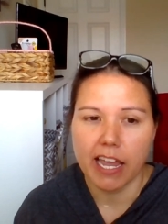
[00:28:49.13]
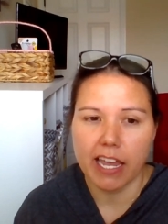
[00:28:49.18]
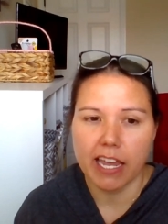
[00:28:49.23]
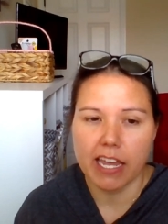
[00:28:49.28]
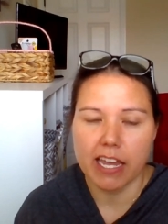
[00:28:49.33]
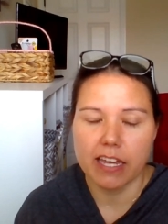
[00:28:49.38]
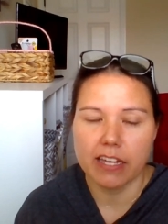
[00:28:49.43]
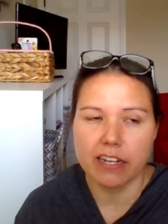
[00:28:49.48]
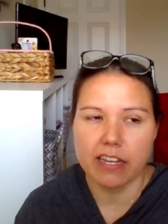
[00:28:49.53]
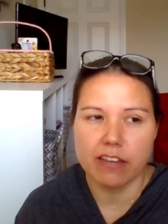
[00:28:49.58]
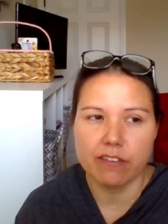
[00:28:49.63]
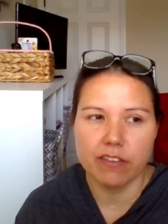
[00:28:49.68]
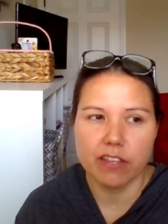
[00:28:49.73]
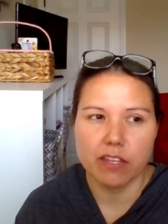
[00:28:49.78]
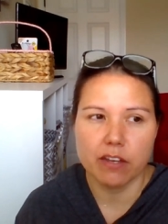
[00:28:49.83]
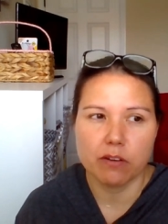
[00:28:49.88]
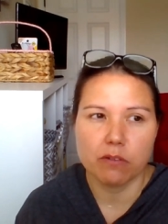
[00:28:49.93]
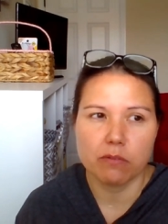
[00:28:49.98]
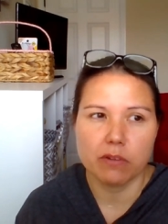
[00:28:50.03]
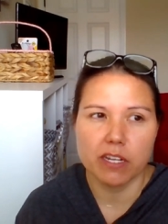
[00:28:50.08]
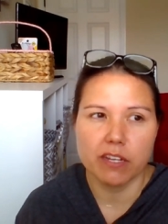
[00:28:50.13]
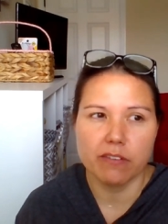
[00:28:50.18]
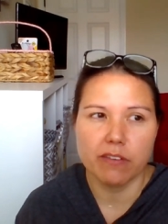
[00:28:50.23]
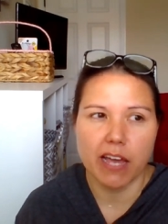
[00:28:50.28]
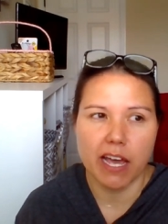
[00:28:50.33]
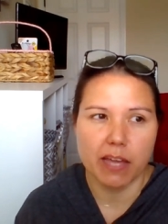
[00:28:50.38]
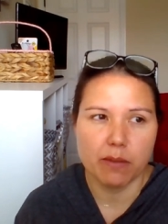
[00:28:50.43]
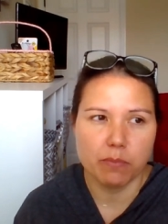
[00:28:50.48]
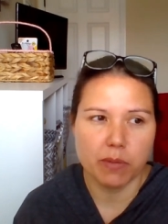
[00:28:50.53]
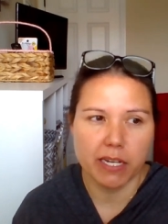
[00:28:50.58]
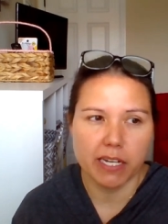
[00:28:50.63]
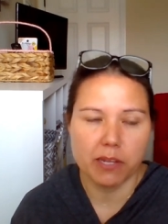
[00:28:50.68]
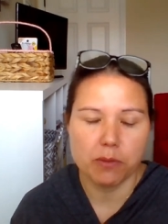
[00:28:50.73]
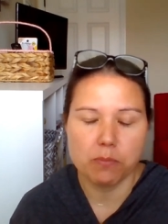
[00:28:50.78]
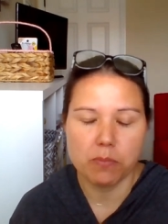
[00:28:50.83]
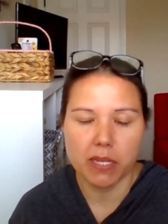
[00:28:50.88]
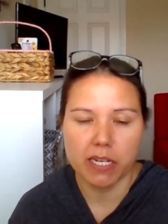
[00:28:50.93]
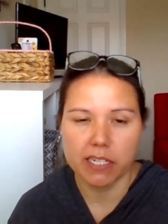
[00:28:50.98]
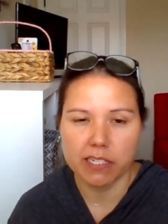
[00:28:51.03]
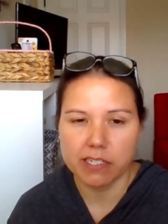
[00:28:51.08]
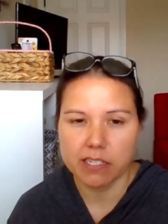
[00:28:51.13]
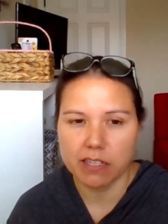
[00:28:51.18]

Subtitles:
And even though Reeve had been admitted